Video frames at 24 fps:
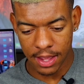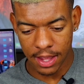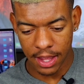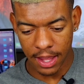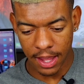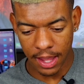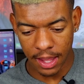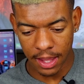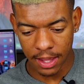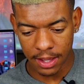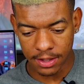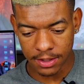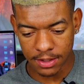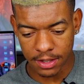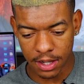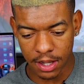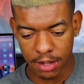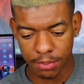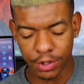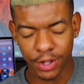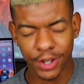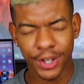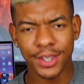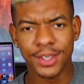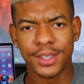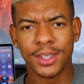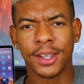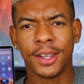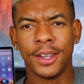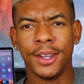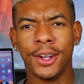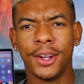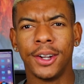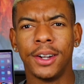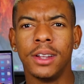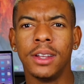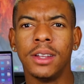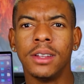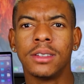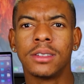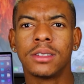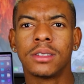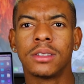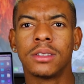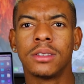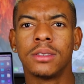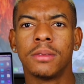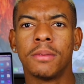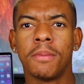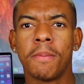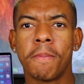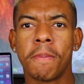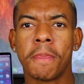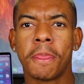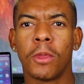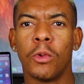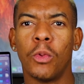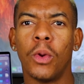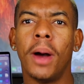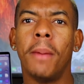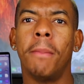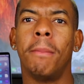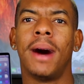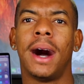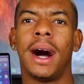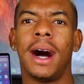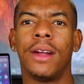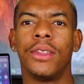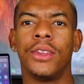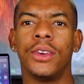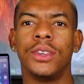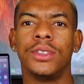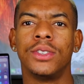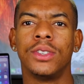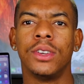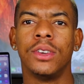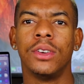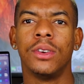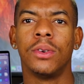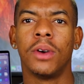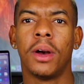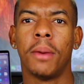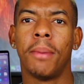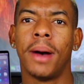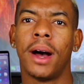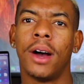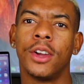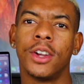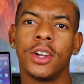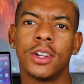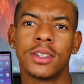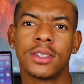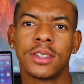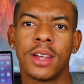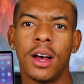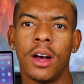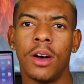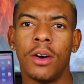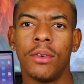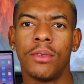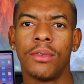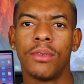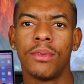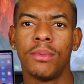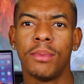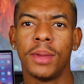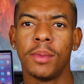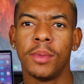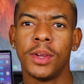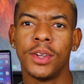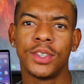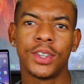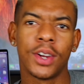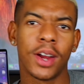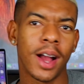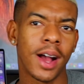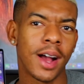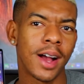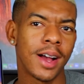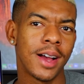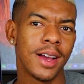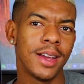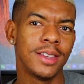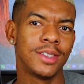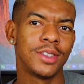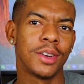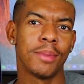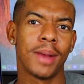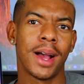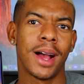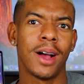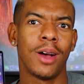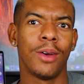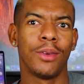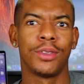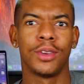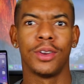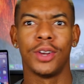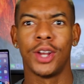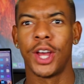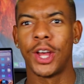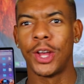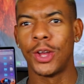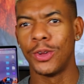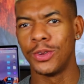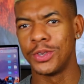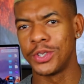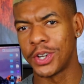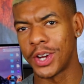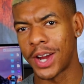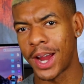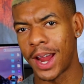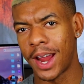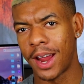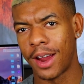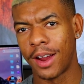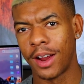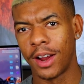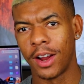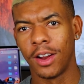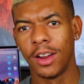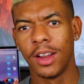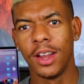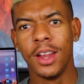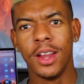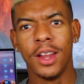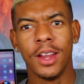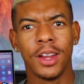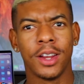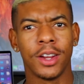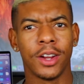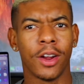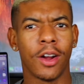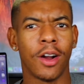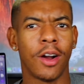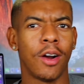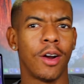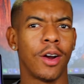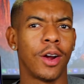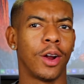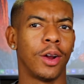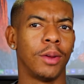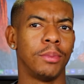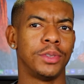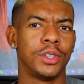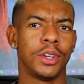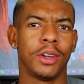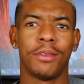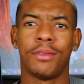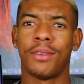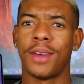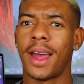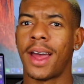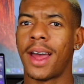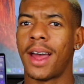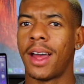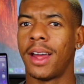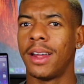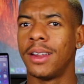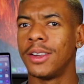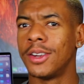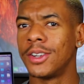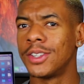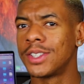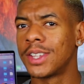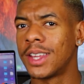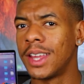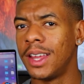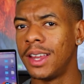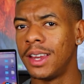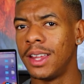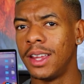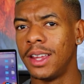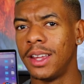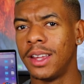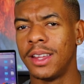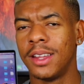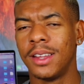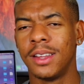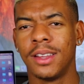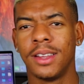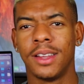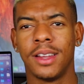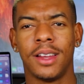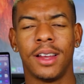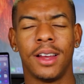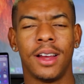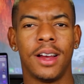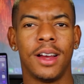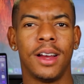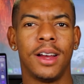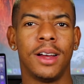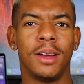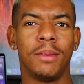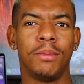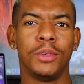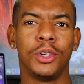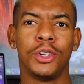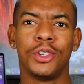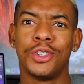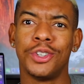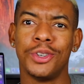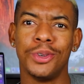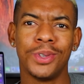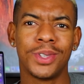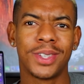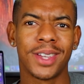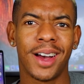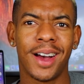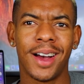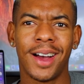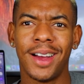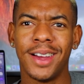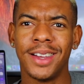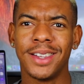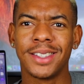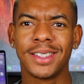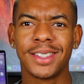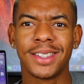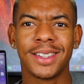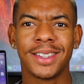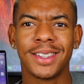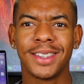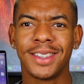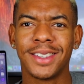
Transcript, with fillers: and um, your insecurities what bothers you about yourself. Maybe it's your eyes, your mouth, your nose, your hair, your arms, your fat, your skinny, um, your shoe size,